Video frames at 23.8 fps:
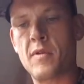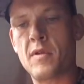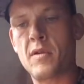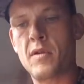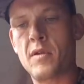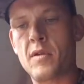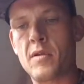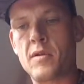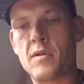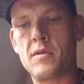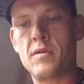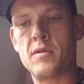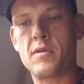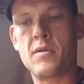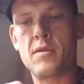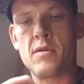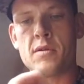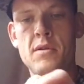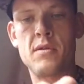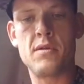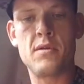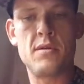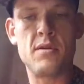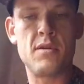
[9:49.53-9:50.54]

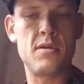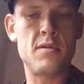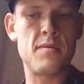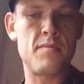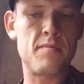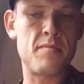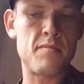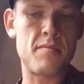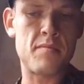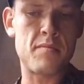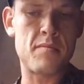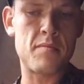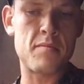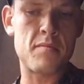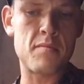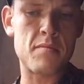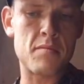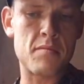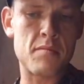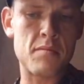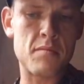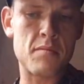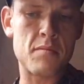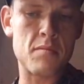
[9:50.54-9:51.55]

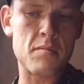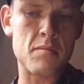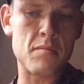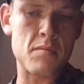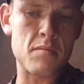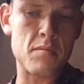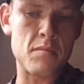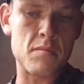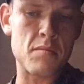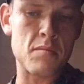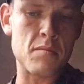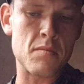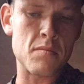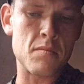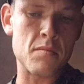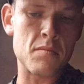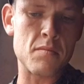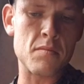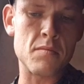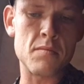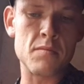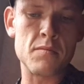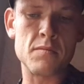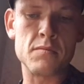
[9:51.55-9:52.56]

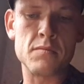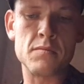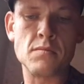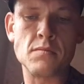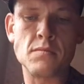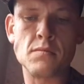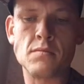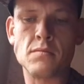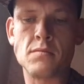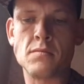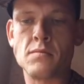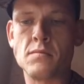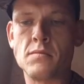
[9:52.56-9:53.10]
[no speech]